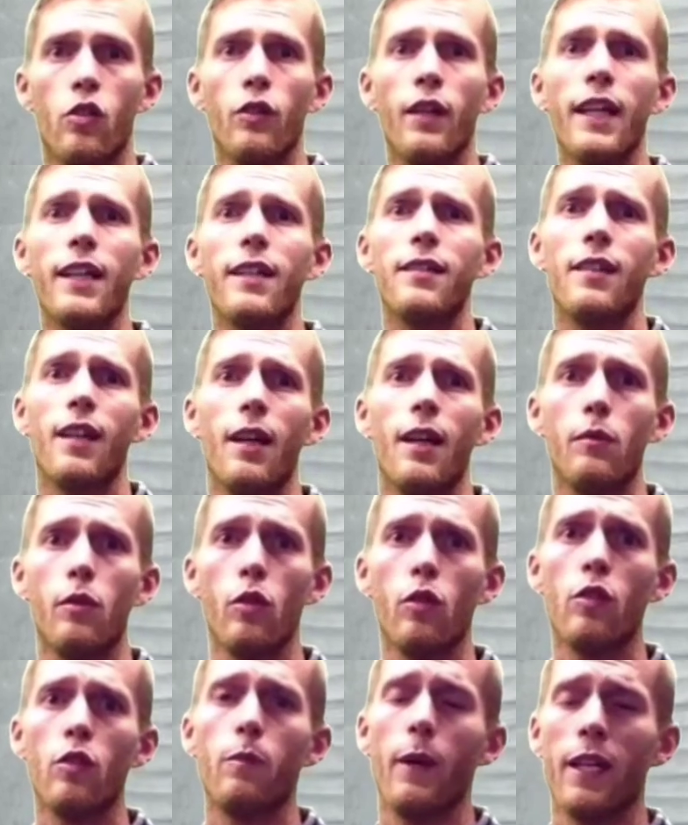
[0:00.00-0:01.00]
next time you
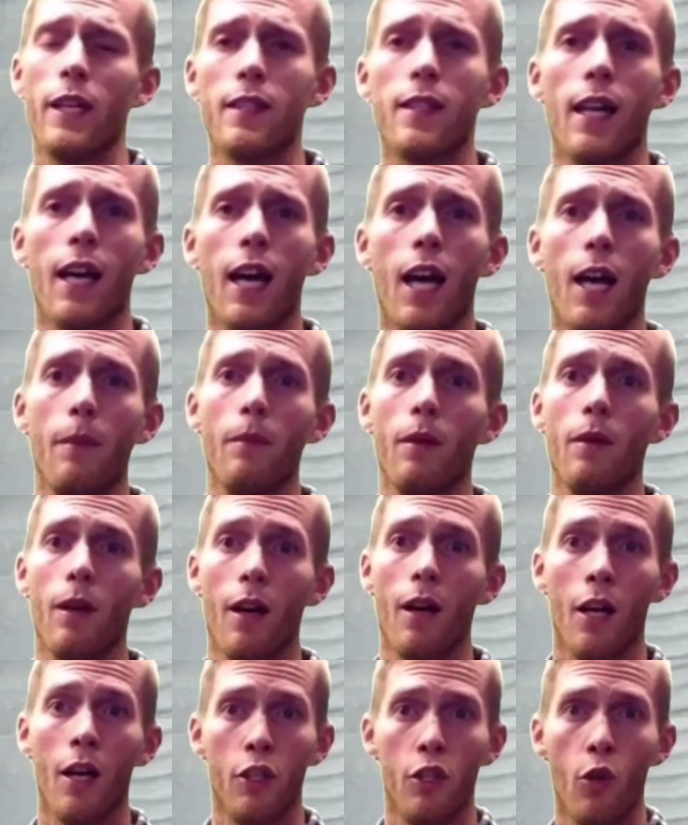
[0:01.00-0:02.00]
spend time
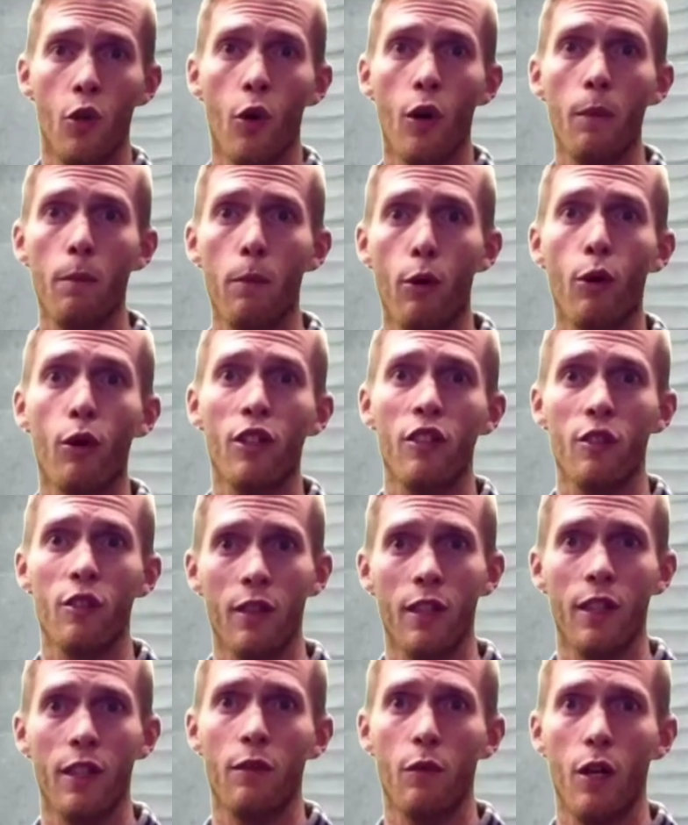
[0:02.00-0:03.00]
on your
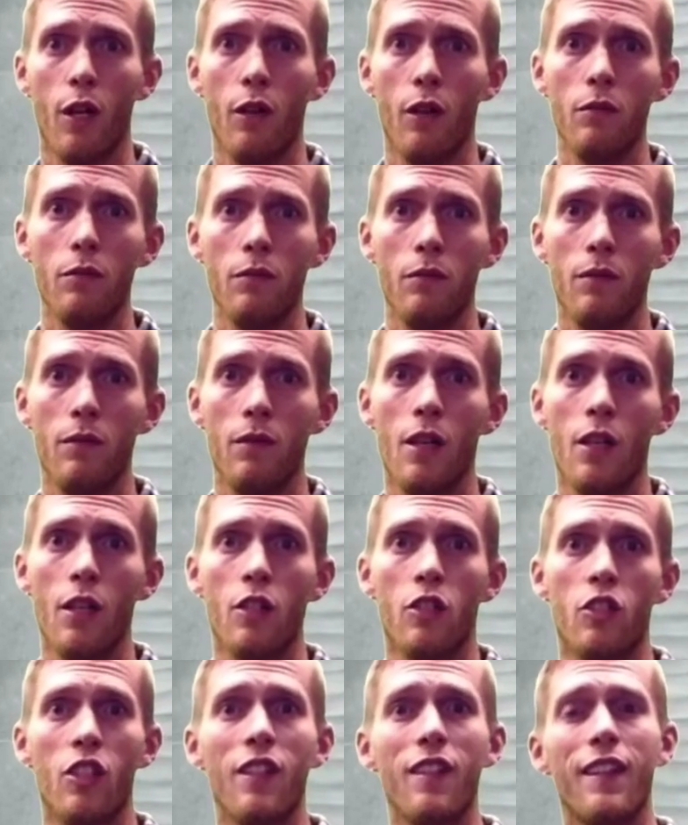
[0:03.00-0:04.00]
porcelain throne,
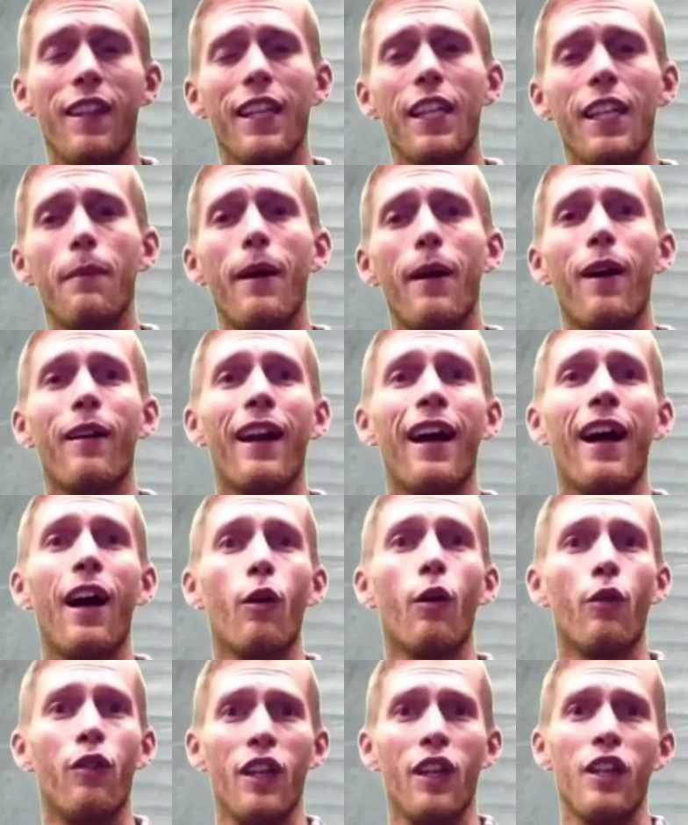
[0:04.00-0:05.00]
just think about how
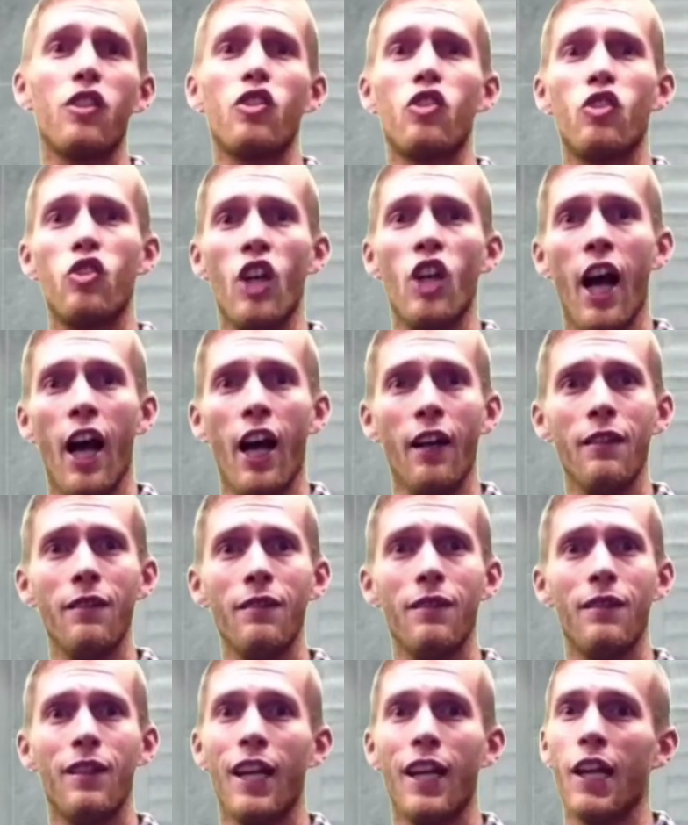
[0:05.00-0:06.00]
this John,
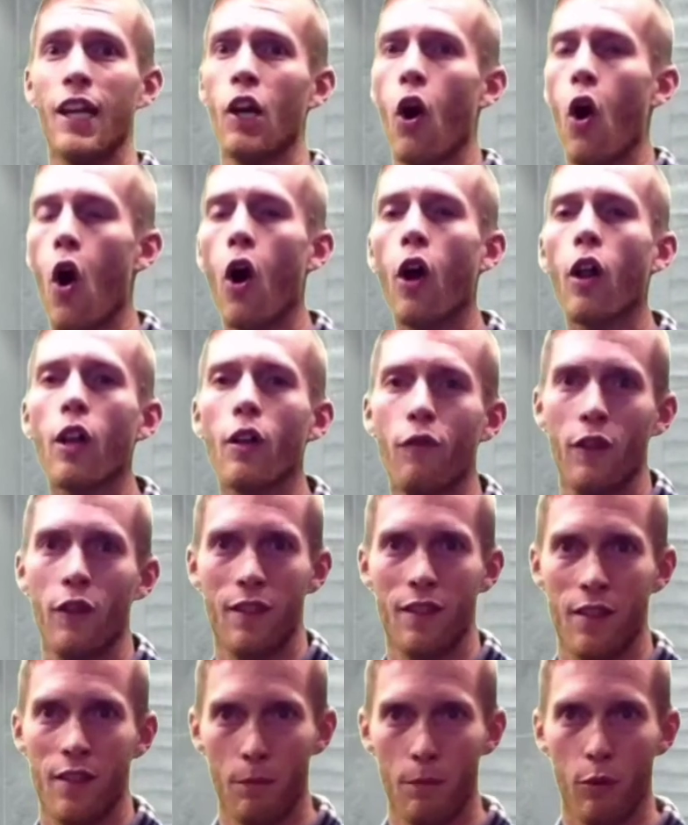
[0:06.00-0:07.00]
in all of its
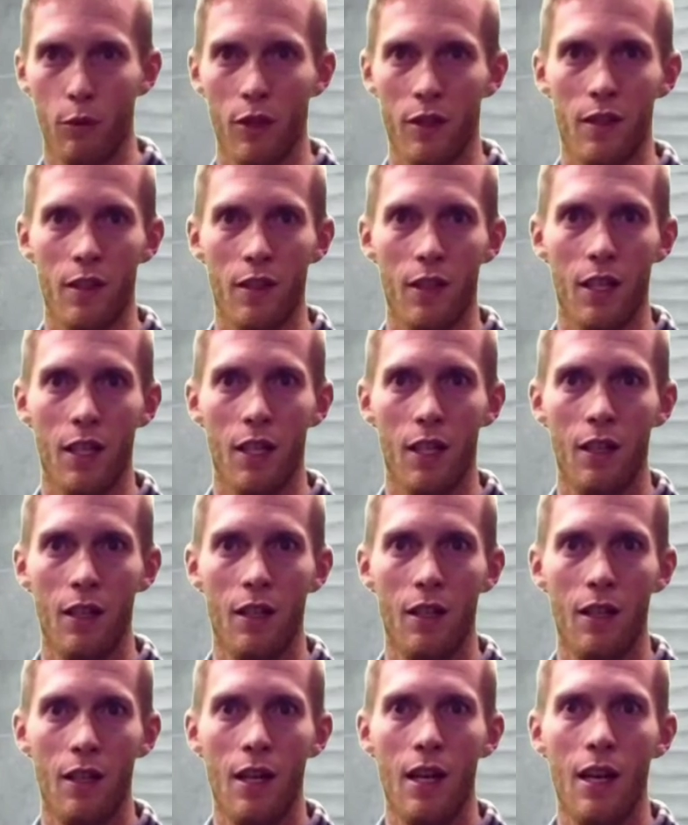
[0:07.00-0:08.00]
simplicity,
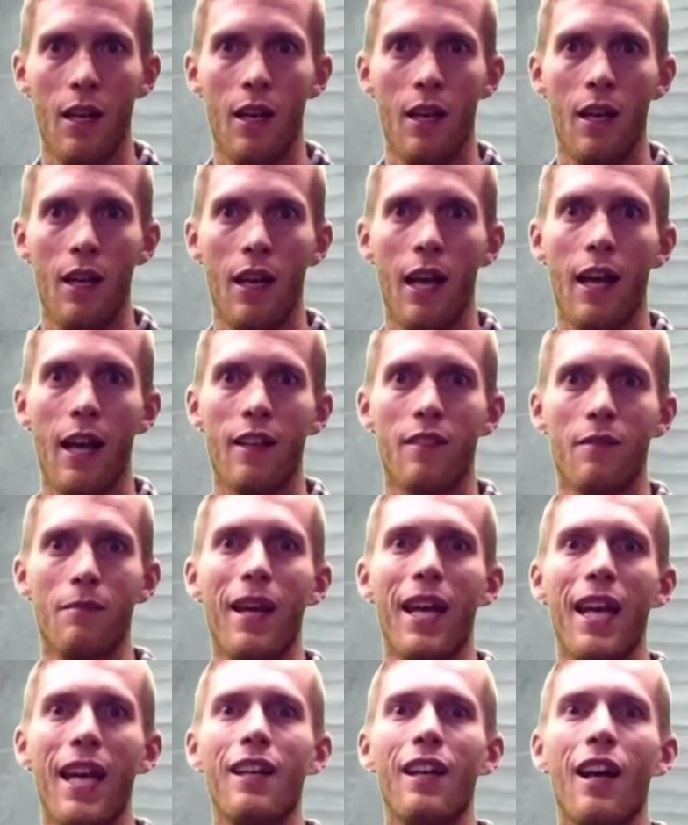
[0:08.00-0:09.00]
has
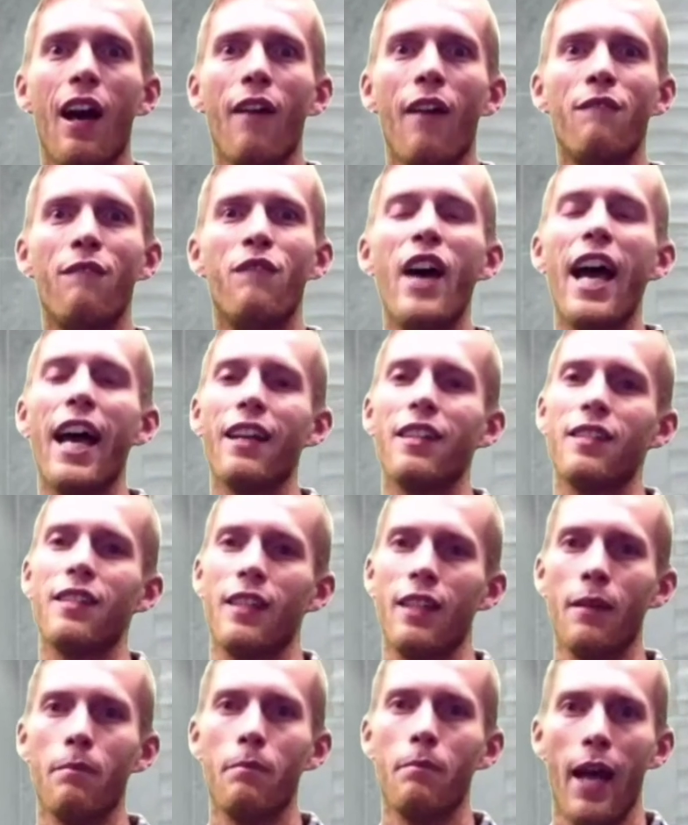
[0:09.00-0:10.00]
made a vast
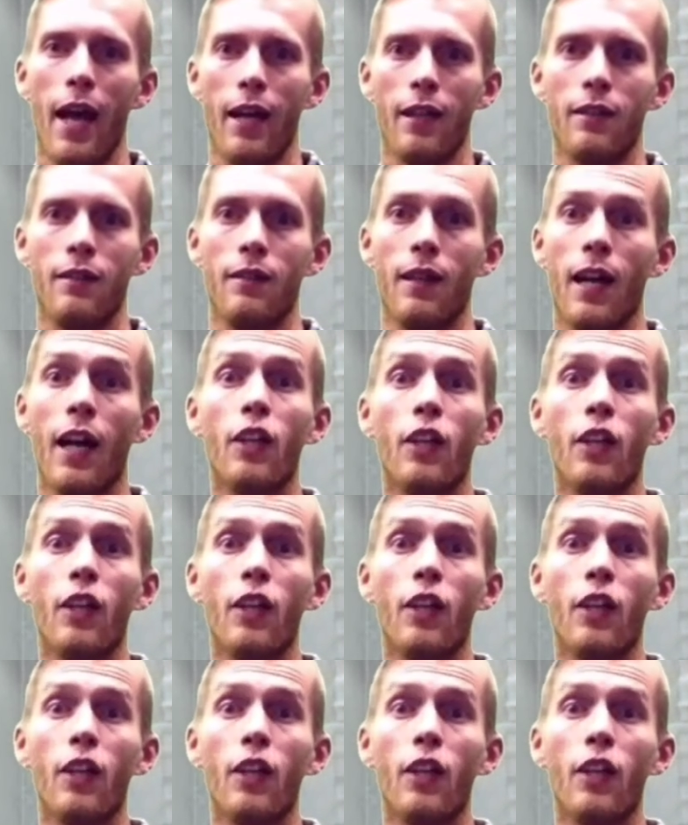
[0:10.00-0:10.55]
impact on